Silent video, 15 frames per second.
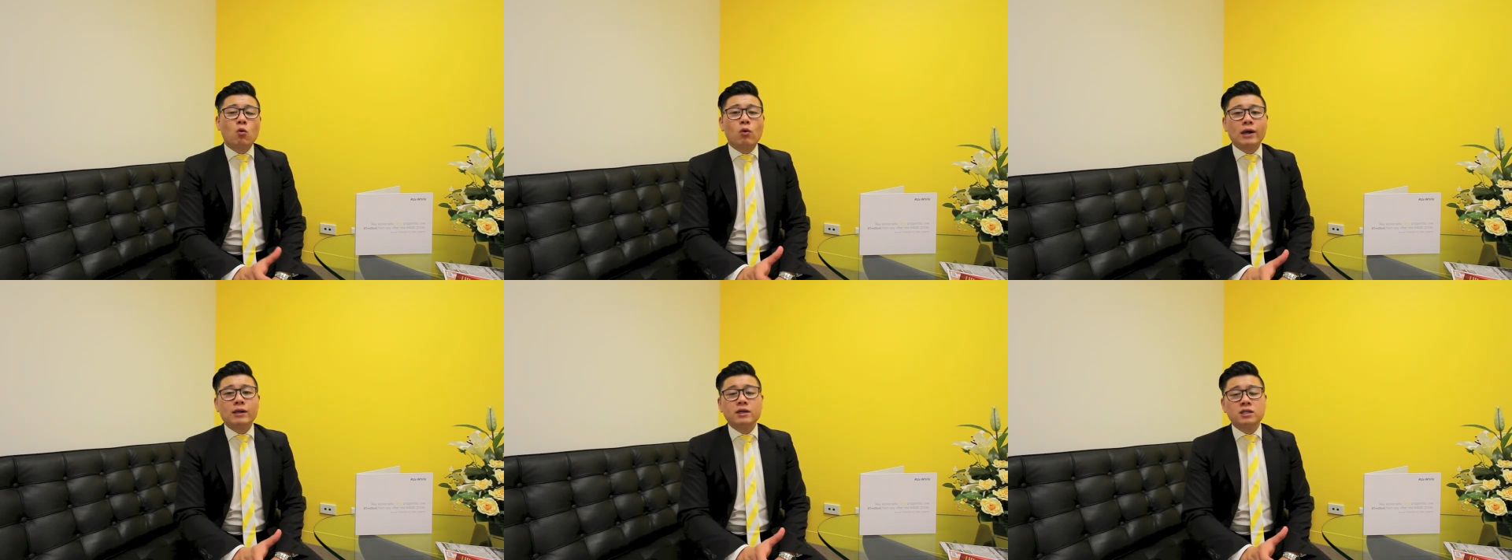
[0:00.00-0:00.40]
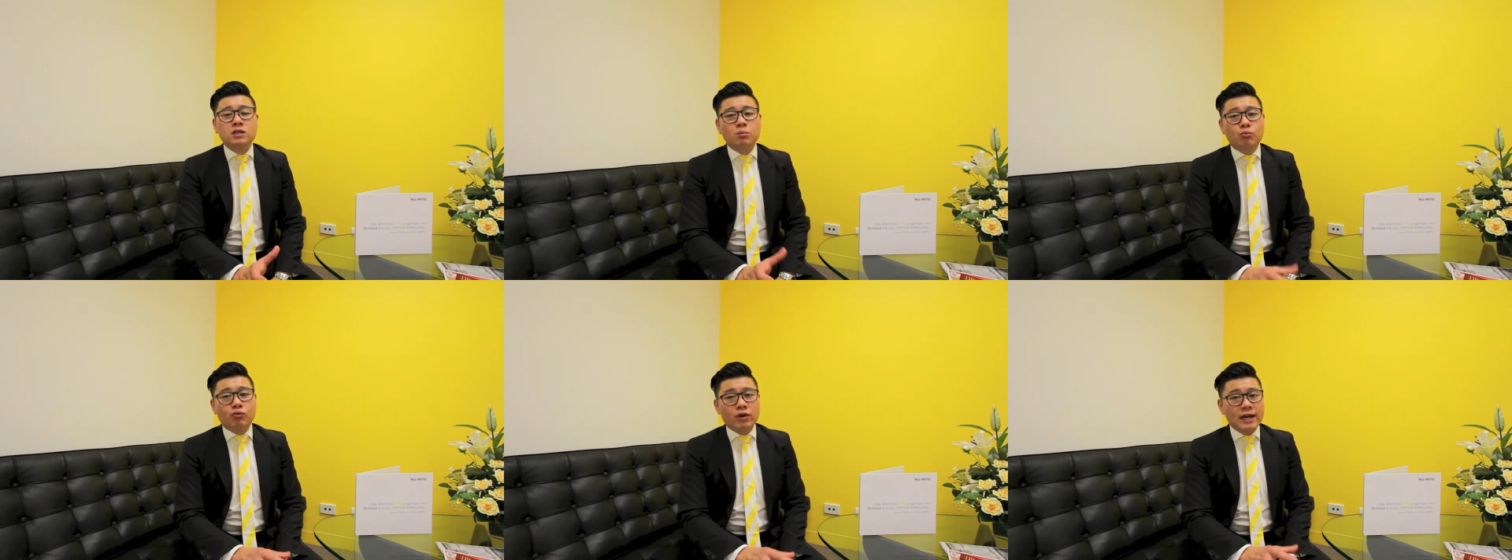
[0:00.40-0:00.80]

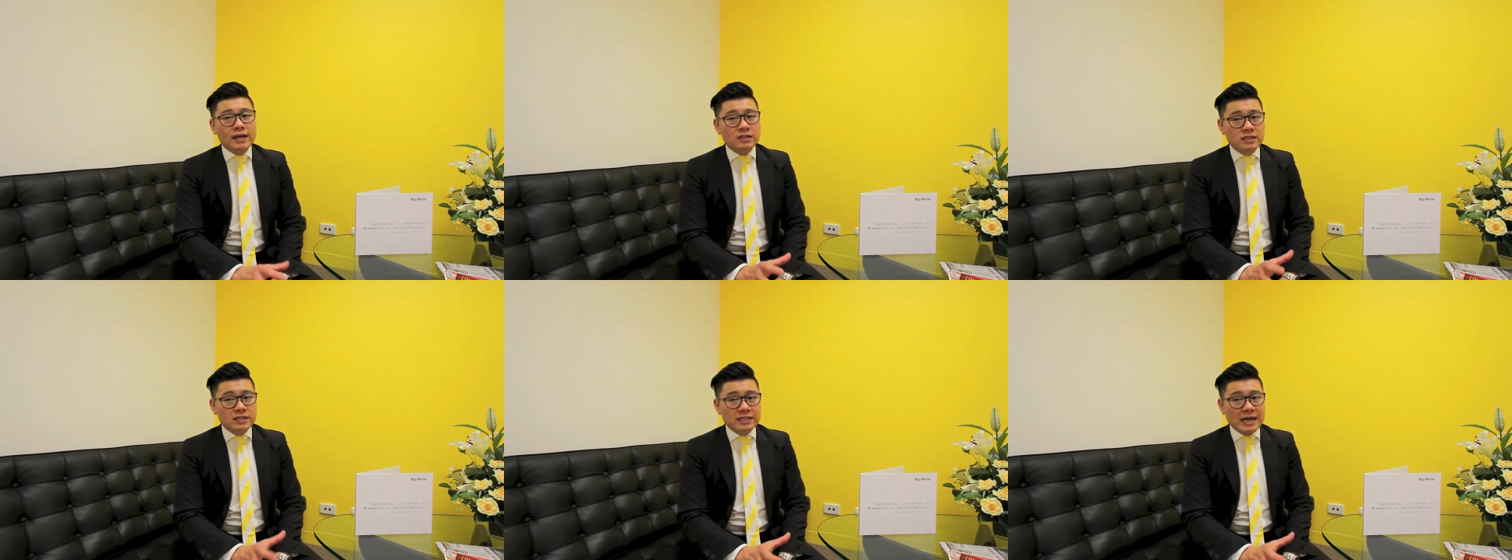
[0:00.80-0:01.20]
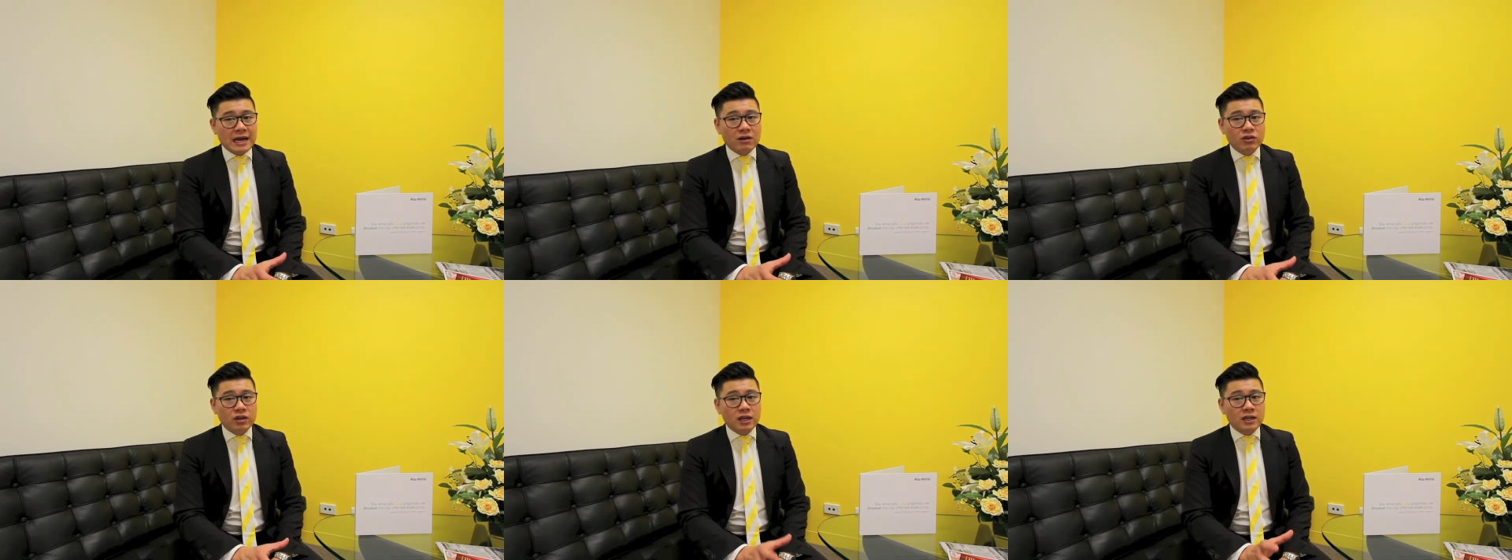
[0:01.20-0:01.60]
Wellington Parade
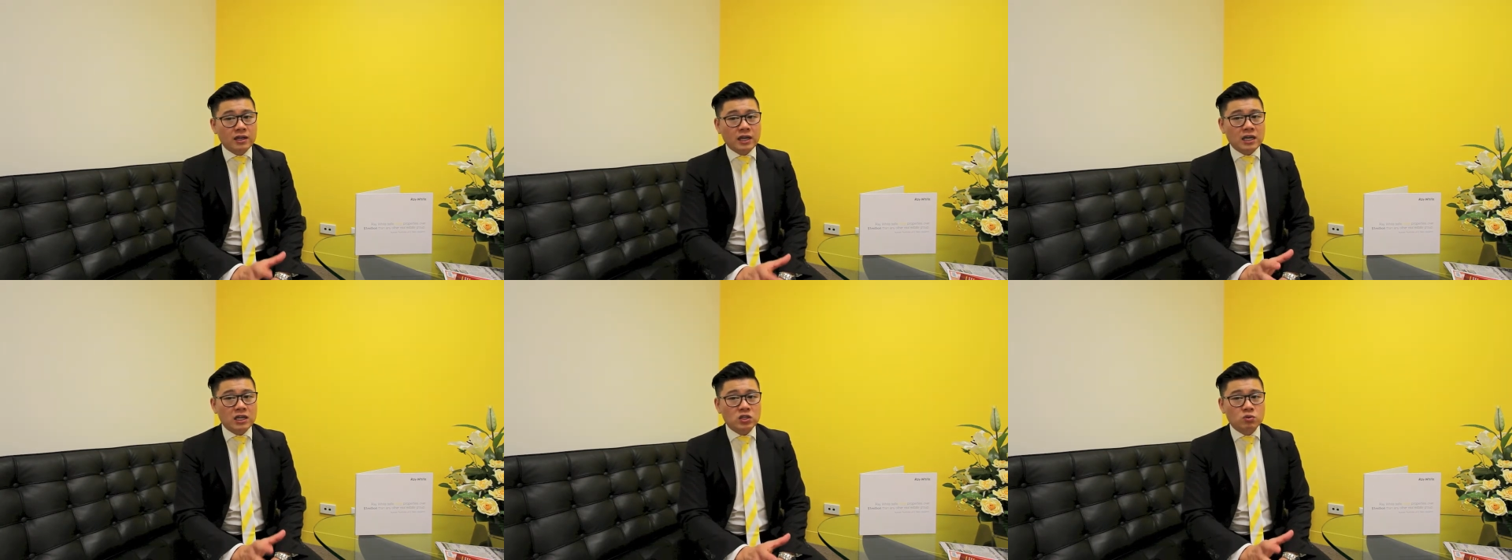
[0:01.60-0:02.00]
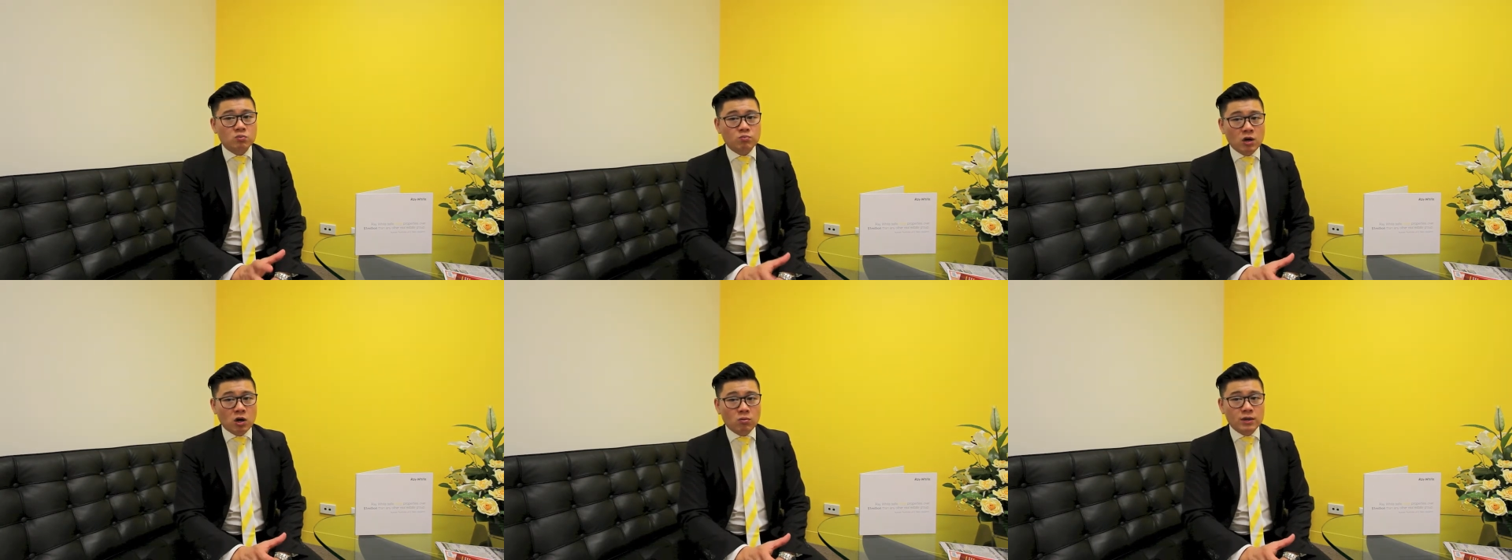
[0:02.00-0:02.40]
South in
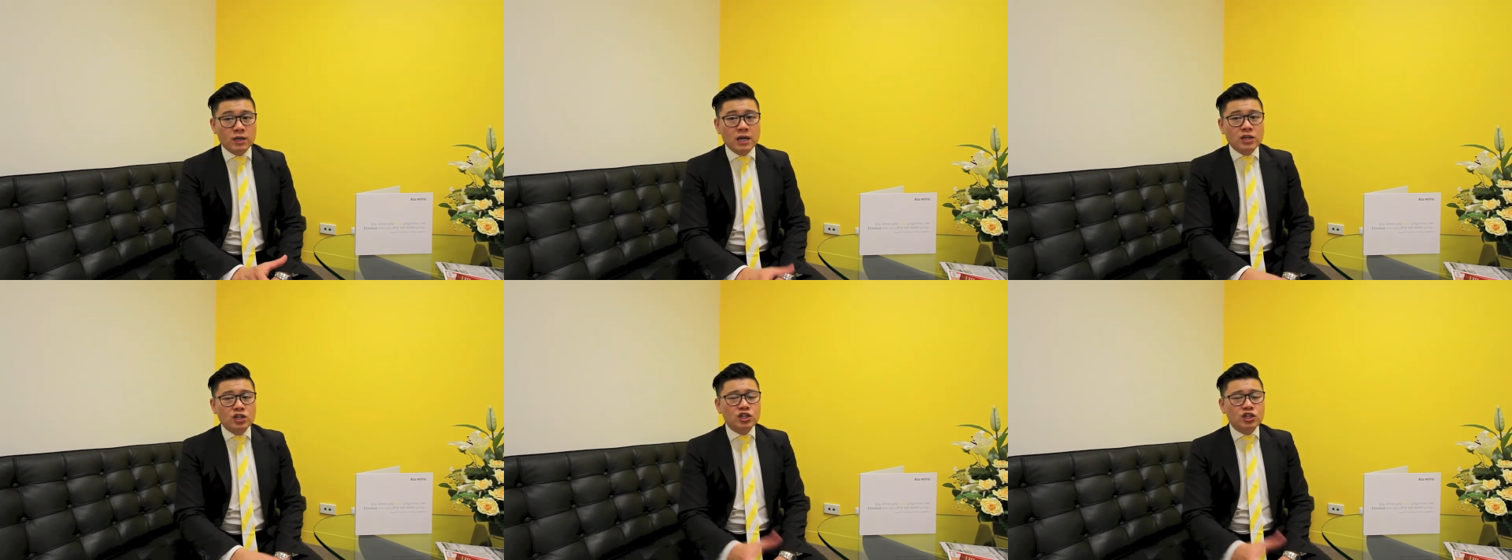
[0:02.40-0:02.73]
East Melbourne.